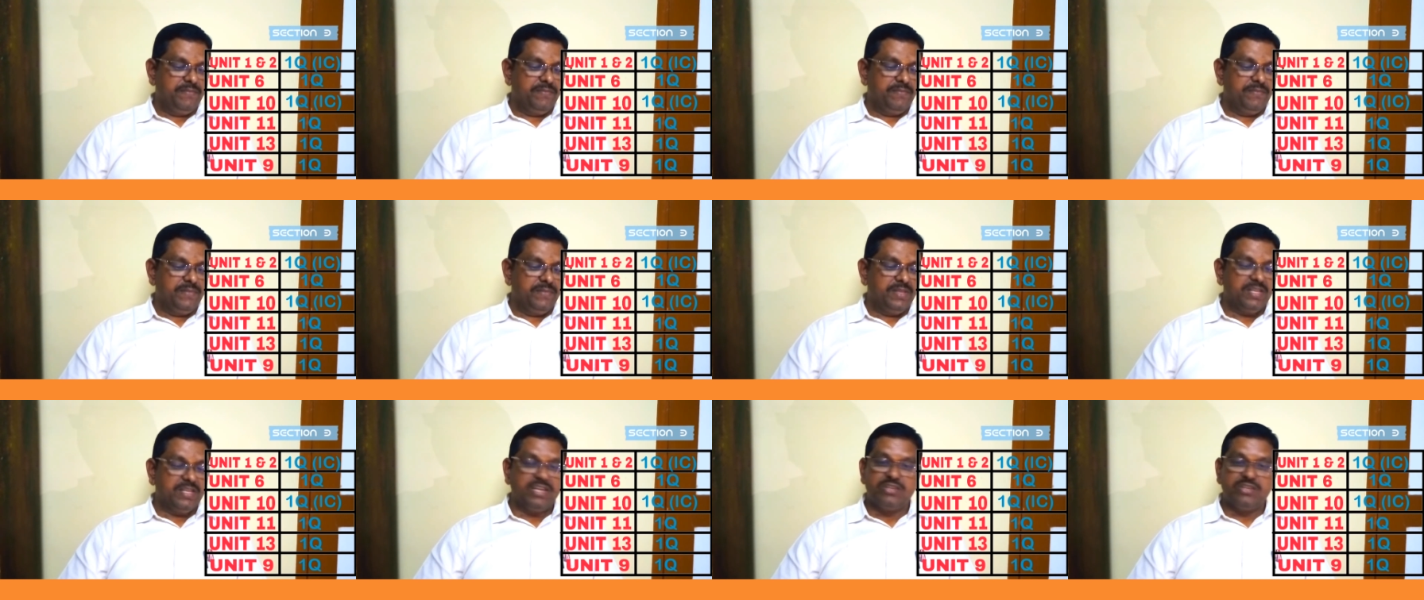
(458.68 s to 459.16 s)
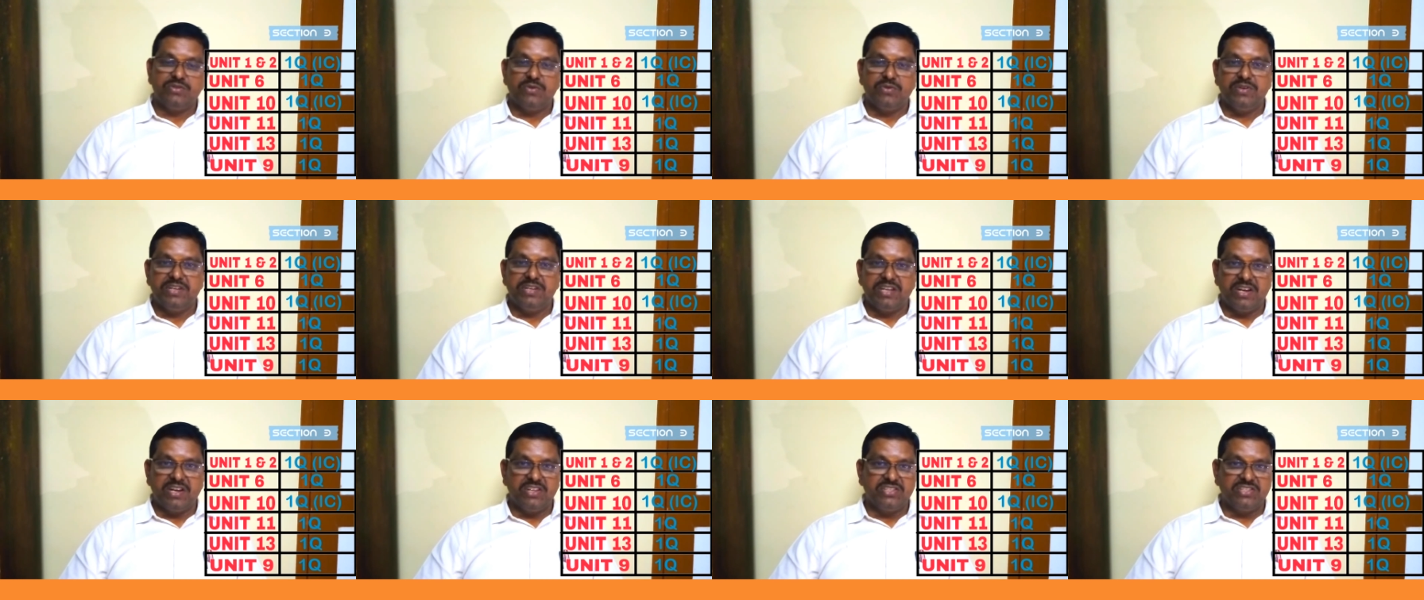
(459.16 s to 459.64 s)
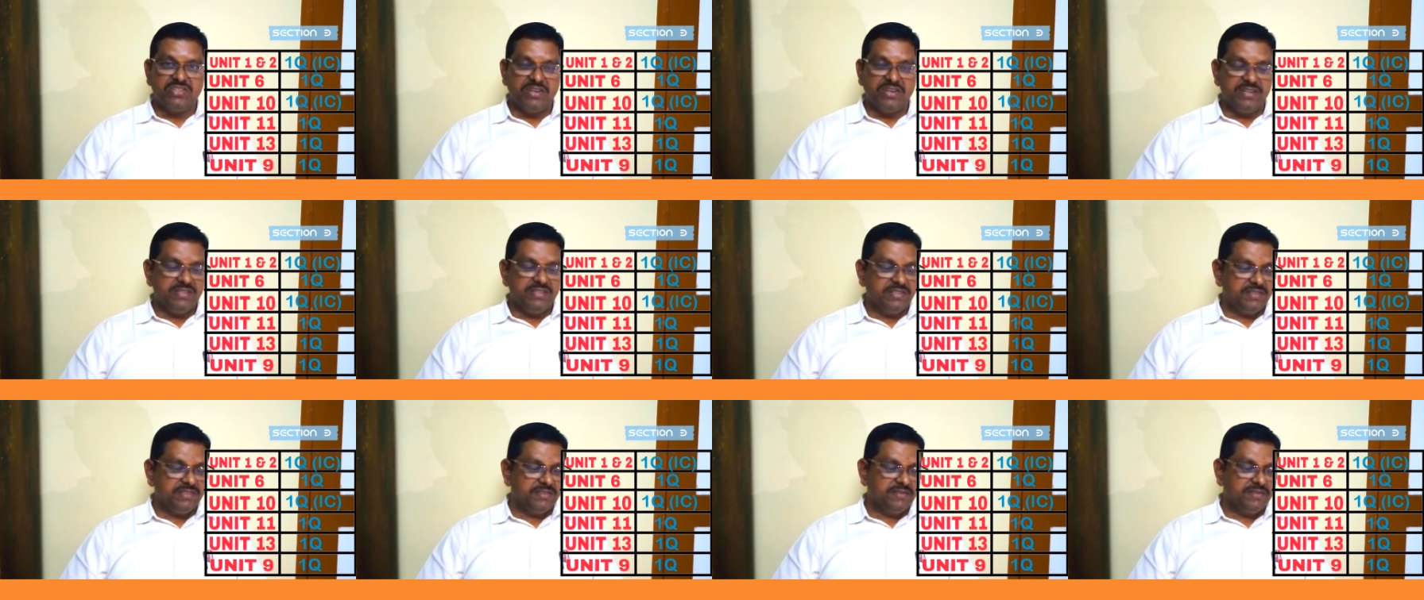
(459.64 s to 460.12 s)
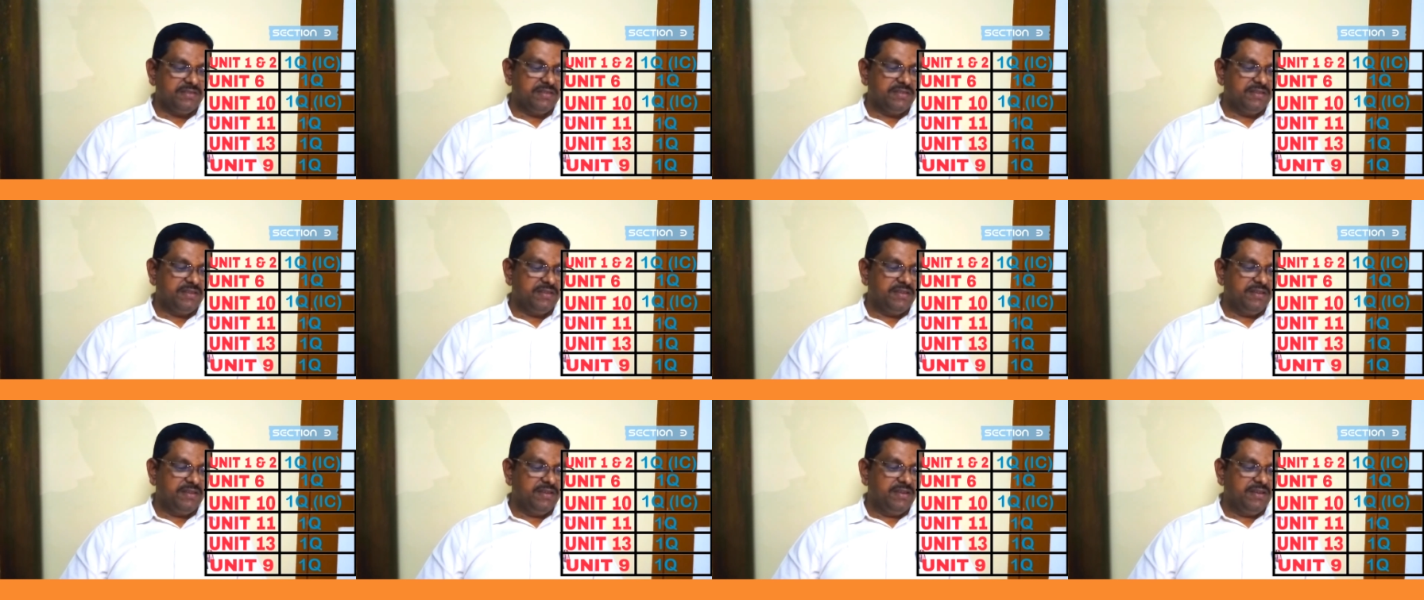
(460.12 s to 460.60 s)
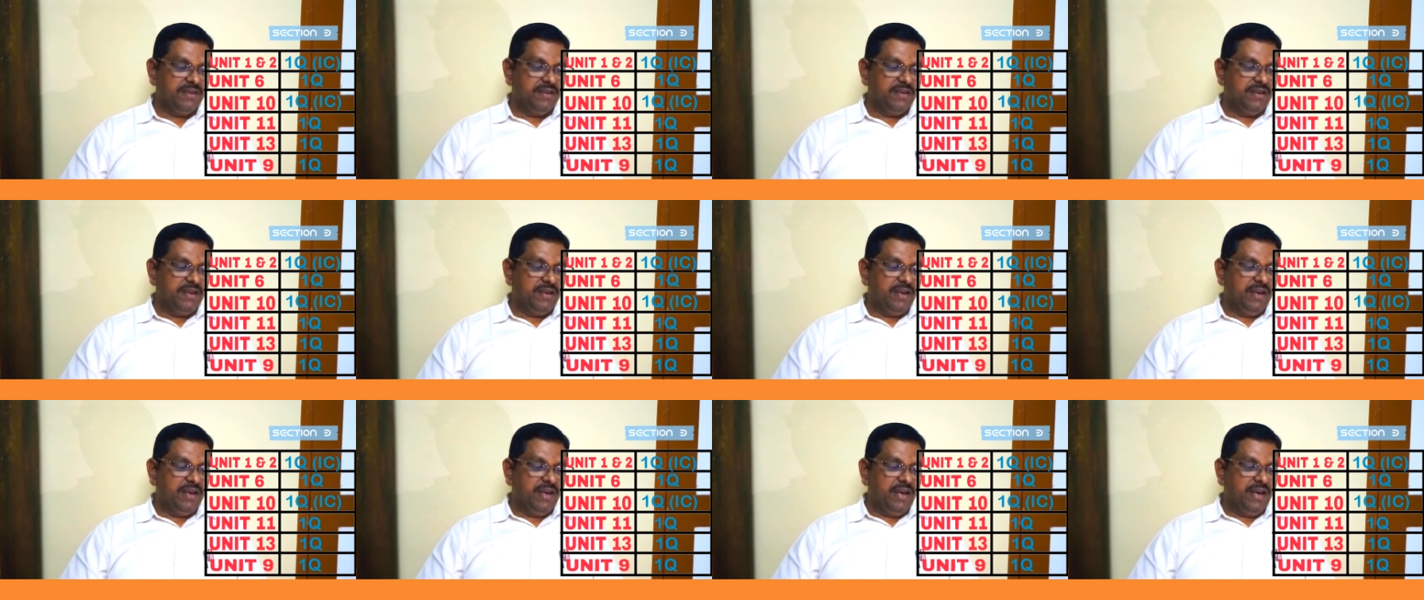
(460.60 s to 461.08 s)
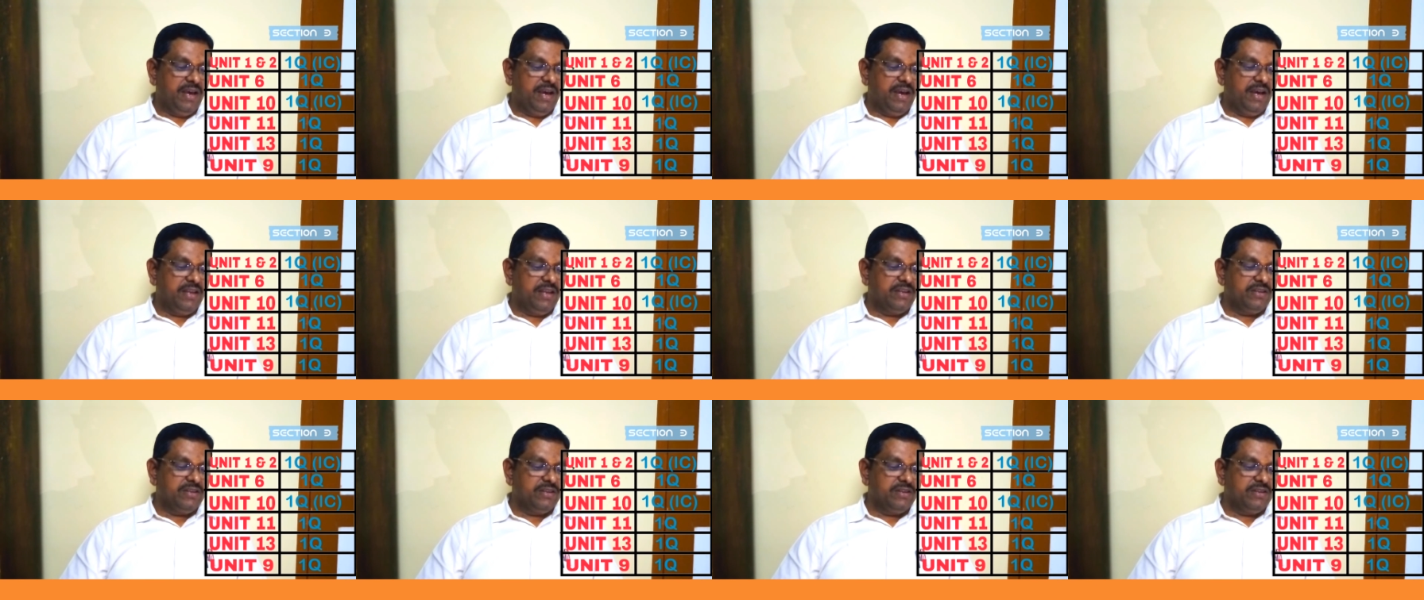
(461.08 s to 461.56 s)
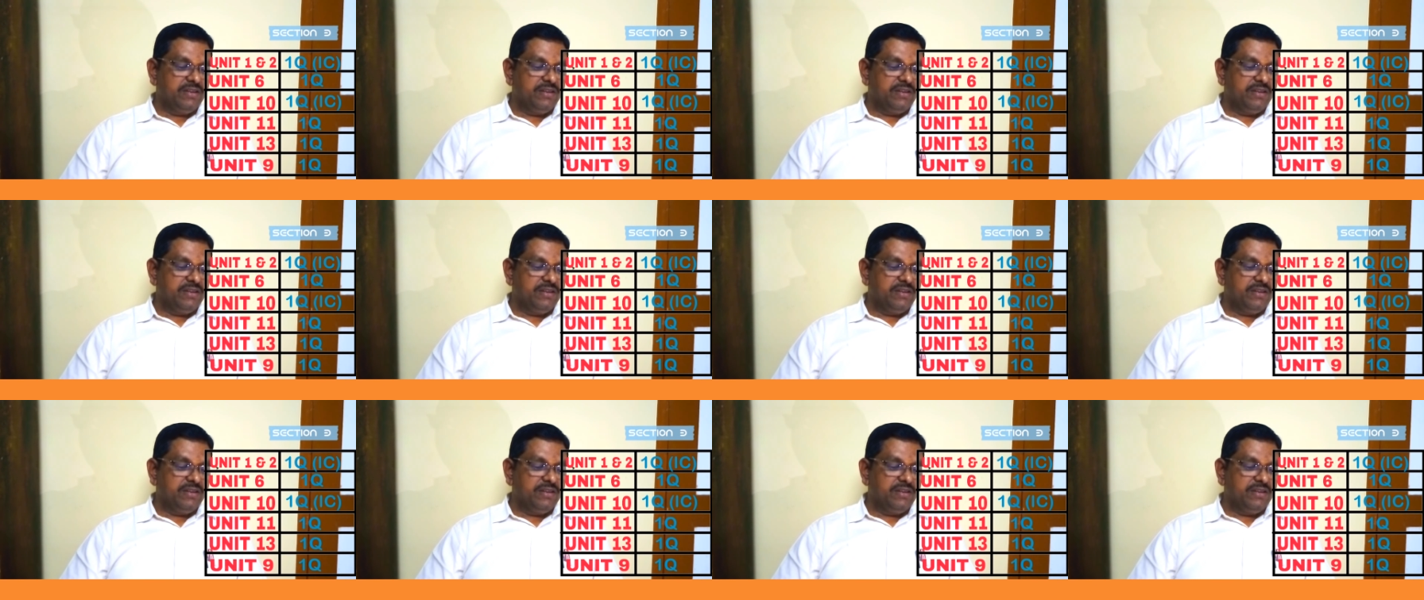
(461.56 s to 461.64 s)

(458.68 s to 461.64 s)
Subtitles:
It has no internal choice. And